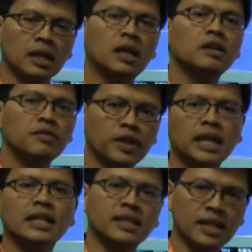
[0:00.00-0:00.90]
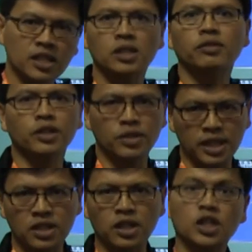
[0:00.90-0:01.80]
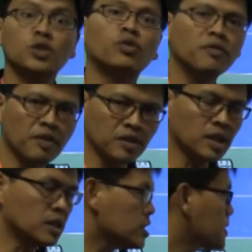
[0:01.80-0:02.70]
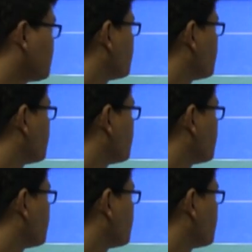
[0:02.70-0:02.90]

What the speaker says: convert as necessary to 60 Hertz from 50 Hertz.